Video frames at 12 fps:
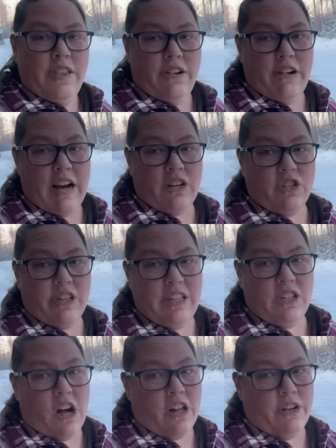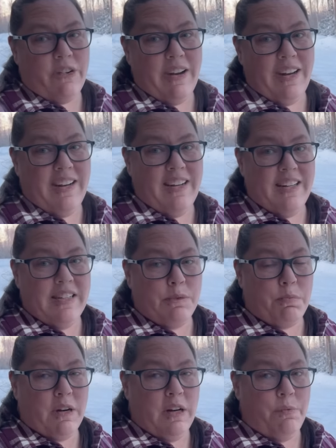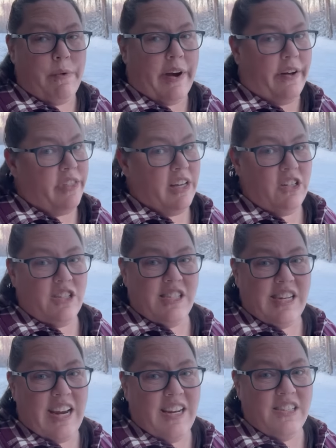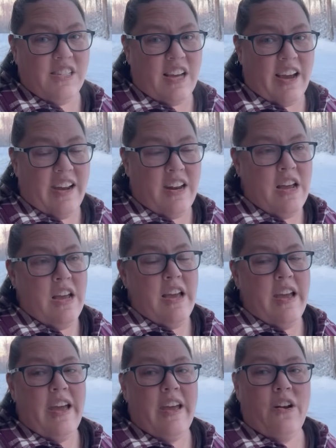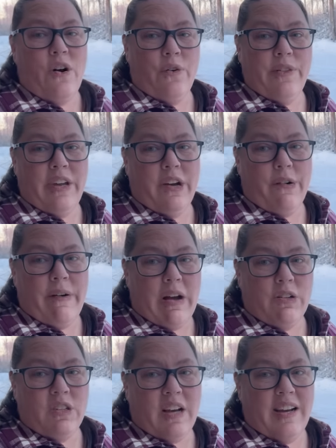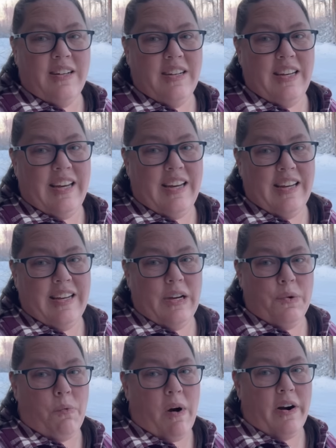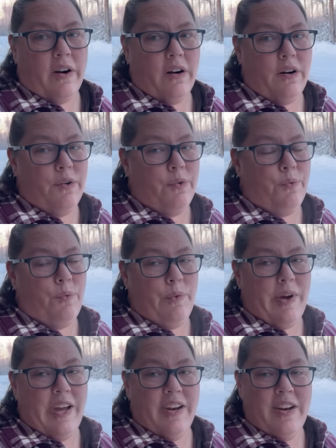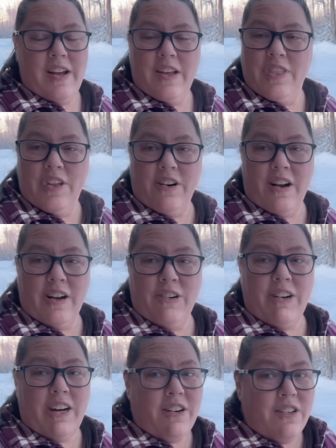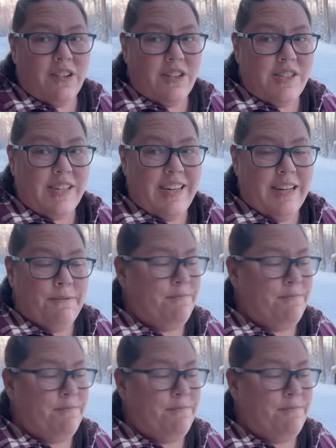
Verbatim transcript: they're actually tolerating this pretty well. They just stay inside and only go outside to eat and get water when they're hungry or thirsty.